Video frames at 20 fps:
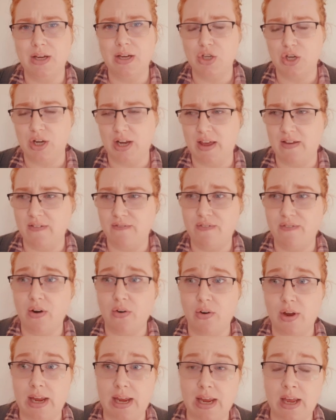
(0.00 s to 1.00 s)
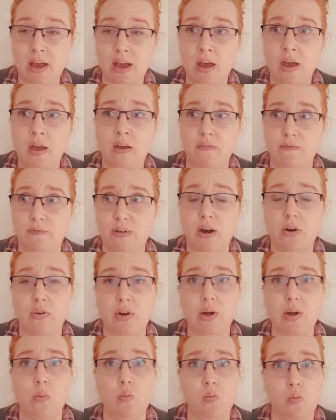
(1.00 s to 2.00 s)
actually a very
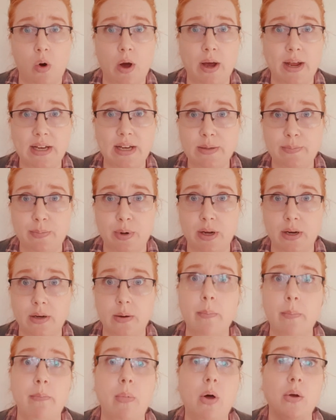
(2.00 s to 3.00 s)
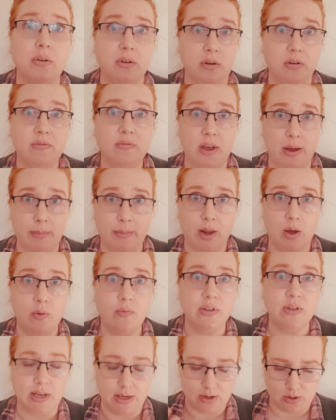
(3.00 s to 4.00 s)
varied, widespread, modern family.
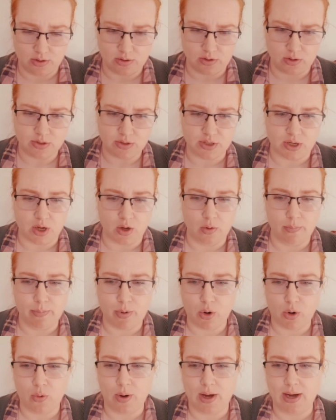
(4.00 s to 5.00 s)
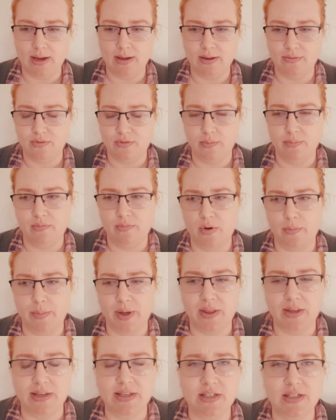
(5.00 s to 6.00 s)
Obviously, not to go borrowing from
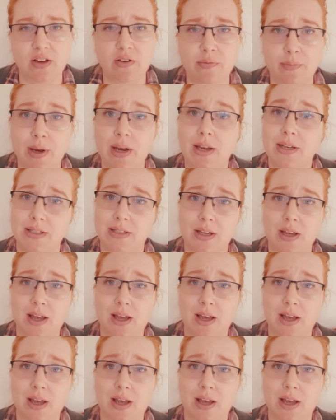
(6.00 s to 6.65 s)
other stuff, but it's